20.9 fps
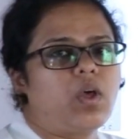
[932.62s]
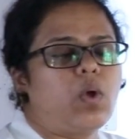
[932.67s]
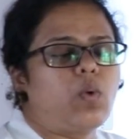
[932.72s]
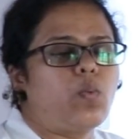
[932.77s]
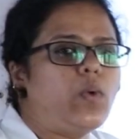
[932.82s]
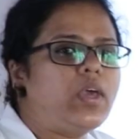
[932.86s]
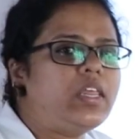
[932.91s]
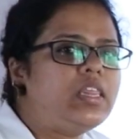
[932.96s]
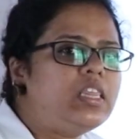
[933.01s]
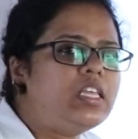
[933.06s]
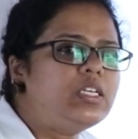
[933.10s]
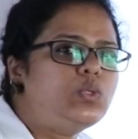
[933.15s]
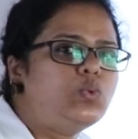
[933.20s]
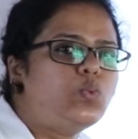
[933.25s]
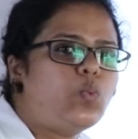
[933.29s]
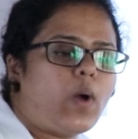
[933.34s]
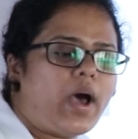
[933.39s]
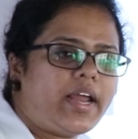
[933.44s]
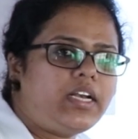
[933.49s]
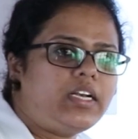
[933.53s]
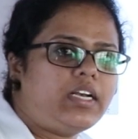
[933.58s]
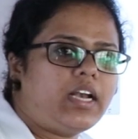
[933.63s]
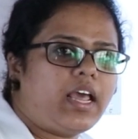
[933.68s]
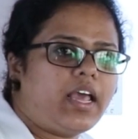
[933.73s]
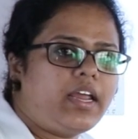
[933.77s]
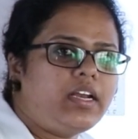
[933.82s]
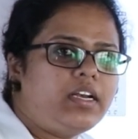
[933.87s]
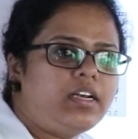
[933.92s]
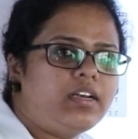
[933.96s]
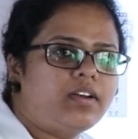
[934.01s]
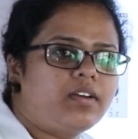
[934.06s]
When this white
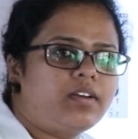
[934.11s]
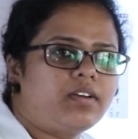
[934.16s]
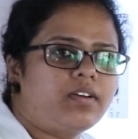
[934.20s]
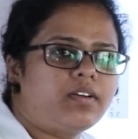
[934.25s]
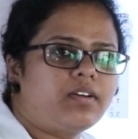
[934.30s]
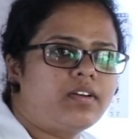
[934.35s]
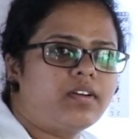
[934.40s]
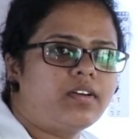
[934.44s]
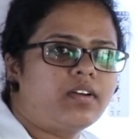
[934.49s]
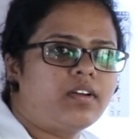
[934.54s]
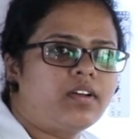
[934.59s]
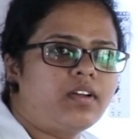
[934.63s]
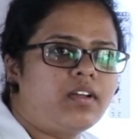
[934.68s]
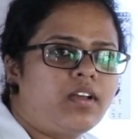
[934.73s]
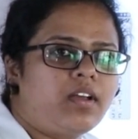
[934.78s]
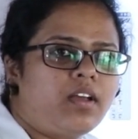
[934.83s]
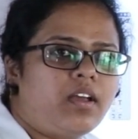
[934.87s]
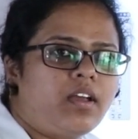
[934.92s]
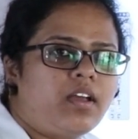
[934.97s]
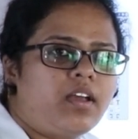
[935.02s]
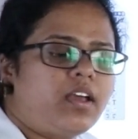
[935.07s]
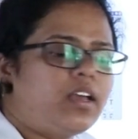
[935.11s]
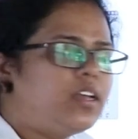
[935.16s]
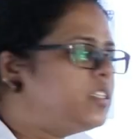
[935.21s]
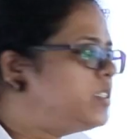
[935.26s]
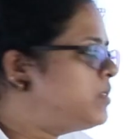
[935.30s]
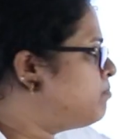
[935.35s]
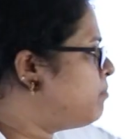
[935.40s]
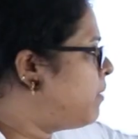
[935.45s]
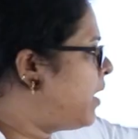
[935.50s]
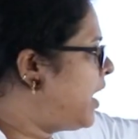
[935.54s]
light is
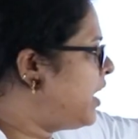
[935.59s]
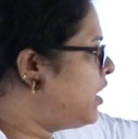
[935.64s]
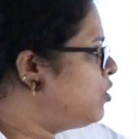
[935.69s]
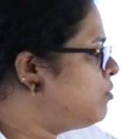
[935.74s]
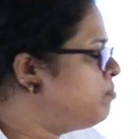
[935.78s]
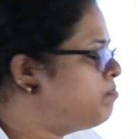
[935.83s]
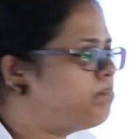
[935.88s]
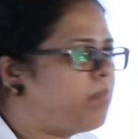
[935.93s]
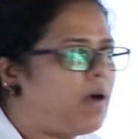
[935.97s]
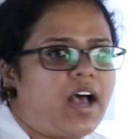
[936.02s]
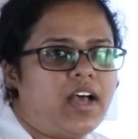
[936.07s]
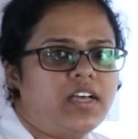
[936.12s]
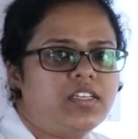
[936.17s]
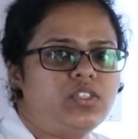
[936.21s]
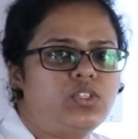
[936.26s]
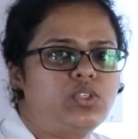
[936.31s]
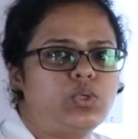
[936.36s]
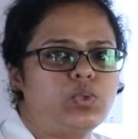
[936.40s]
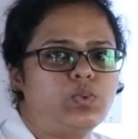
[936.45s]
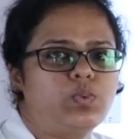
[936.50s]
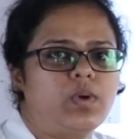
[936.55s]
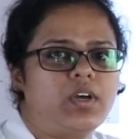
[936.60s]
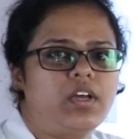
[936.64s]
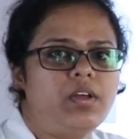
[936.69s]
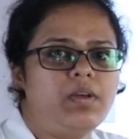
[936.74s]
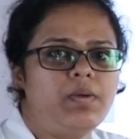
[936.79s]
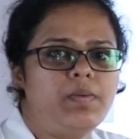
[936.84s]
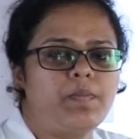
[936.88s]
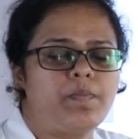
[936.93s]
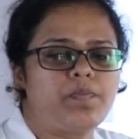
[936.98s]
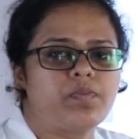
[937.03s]
made to pass through a
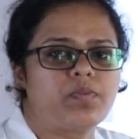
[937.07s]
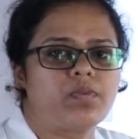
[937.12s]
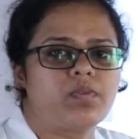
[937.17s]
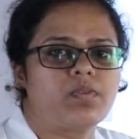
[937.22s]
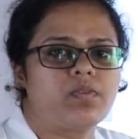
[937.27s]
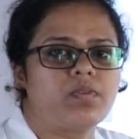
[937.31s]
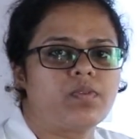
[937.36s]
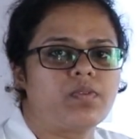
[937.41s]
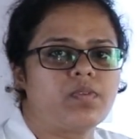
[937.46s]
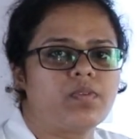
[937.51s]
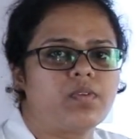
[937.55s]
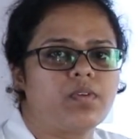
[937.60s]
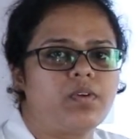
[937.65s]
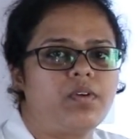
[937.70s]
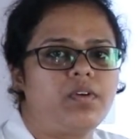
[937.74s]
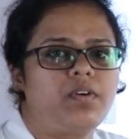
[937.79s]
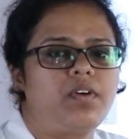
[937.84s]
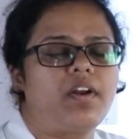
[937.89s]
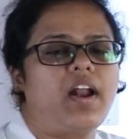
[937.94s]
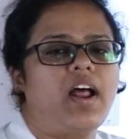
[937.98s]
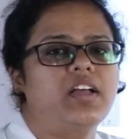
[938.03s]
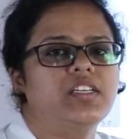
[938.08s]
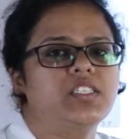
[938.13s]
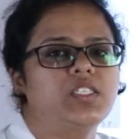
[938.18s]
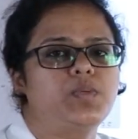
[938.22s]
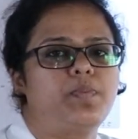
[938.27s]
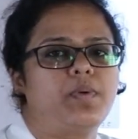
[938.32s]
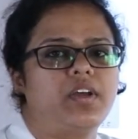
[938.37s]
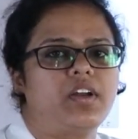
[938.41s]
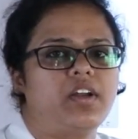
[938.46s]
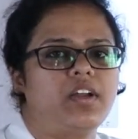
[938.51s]

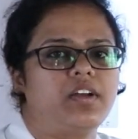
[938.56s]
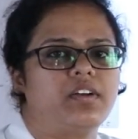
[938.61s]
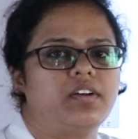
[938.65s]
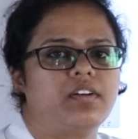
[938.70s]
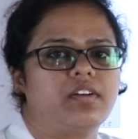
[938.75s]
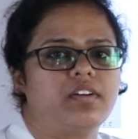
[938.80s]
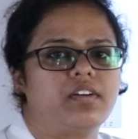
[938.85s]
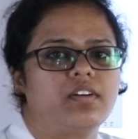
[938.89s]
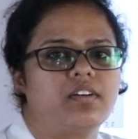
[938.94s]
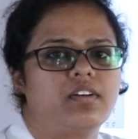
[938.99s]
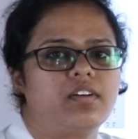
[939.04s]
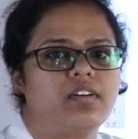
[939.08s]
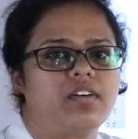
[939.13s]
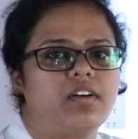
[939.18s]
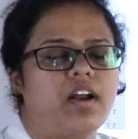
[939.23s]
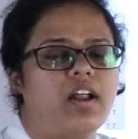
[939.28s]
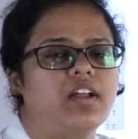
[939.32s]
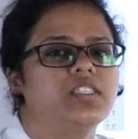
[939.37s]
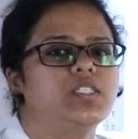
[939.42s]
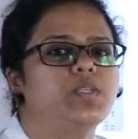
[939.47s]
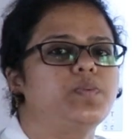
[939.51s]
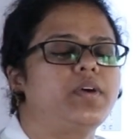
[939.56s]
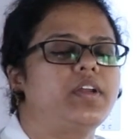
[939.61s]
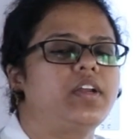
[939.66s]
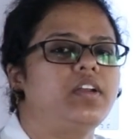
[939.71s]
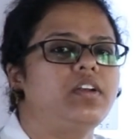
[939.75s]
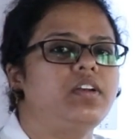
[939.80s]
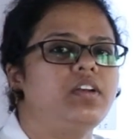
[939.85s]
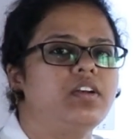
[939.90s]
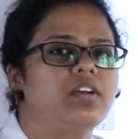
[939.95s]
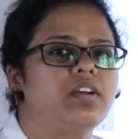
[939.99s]
transparent,
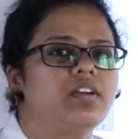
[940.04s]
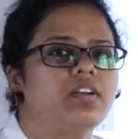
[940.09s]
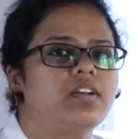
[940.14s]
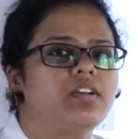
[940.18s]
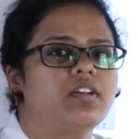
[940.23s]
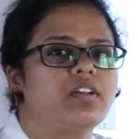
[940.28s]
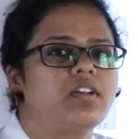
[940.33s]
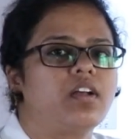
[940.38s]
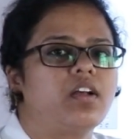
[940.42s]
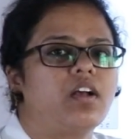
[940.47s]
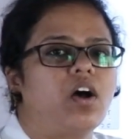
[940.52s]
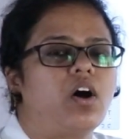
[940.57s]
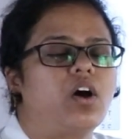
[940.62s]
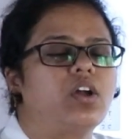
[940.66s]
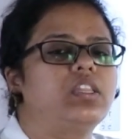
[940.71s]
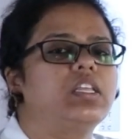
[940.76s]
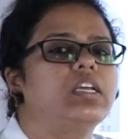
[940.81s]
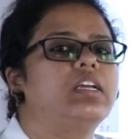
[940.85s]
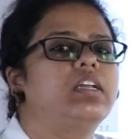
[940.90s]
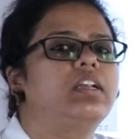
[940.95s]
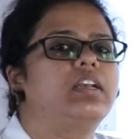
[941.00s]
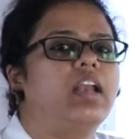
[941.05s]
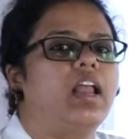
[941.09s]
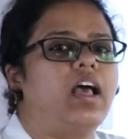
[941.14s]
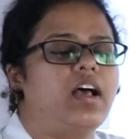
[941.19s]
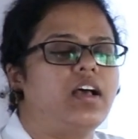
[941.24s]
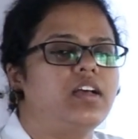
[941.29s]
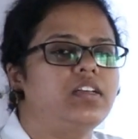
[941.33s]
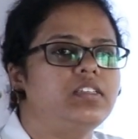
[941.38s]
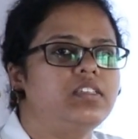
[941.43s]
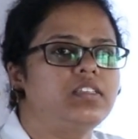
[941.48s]
transparent or the
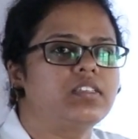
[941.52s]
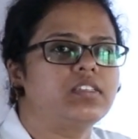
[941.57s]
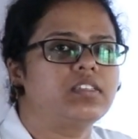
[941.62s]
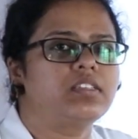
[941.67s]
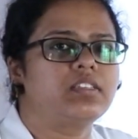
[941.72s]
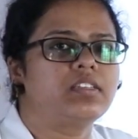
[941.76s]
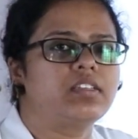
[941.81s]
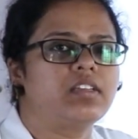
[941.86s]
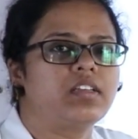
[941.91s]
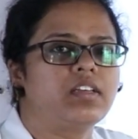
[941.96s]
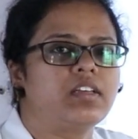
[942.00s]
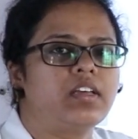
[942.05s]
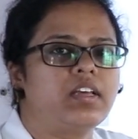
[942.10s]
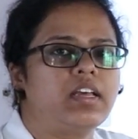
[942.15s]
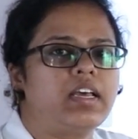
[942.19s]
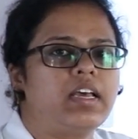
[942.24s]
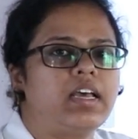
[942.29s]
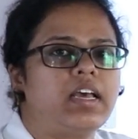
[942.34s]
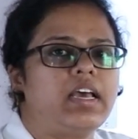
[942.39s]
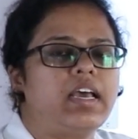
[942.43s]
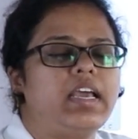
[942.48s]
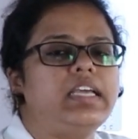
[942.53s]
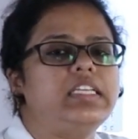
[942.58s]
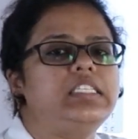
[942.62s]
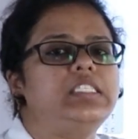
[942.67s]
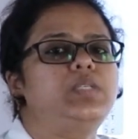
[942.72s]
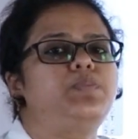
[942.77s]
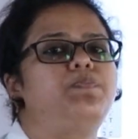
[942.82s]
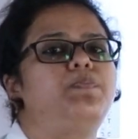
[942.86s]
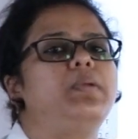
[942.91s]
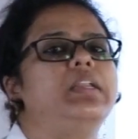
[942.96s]
glass, it
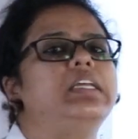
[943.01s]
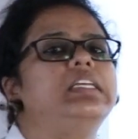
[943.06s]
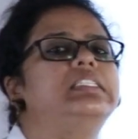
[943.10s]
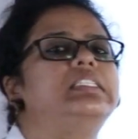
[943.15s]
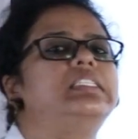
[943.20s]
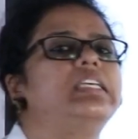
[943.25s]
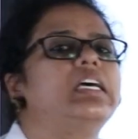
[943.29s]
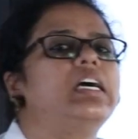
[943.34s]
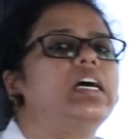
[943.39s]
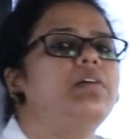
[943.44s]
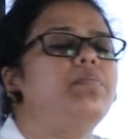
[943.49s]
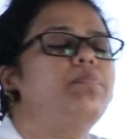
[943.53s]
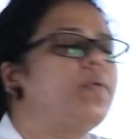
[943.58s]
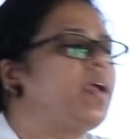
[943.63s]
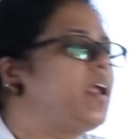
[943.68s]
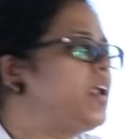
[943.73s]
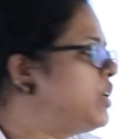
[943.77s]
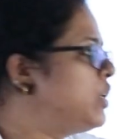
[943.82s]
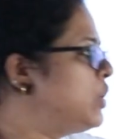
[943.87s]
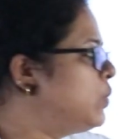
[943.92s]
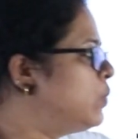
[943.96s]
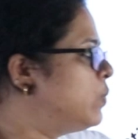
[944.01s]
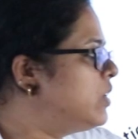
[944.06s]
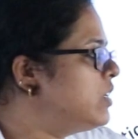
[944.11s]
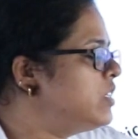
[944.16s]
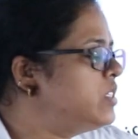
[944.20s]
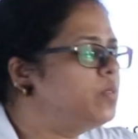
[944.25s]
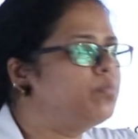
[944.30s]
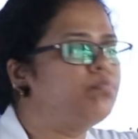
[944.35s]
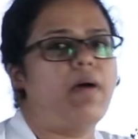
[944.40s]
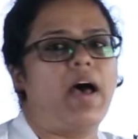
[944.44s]
splits up into
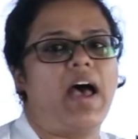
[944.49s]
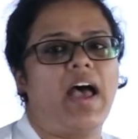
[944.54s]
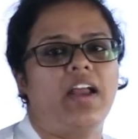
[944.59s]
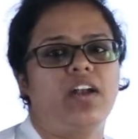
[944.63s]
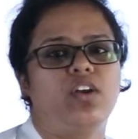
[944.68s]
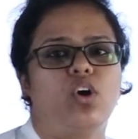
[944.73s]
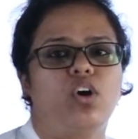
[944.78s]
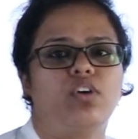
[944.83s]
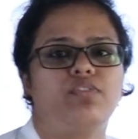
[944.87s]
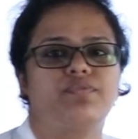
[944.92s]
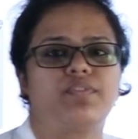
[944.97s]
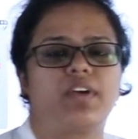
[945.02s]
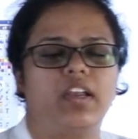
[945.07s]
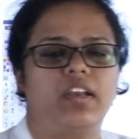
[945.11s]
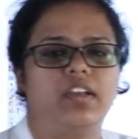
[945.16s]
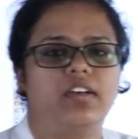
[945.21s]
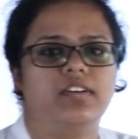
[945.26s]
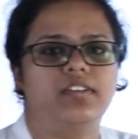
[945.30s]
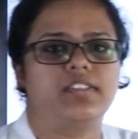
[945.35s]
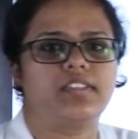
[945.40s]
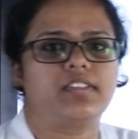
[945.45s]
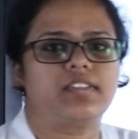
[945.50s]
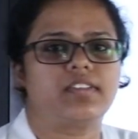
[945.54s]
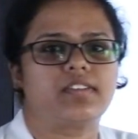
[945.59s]
its band of colors.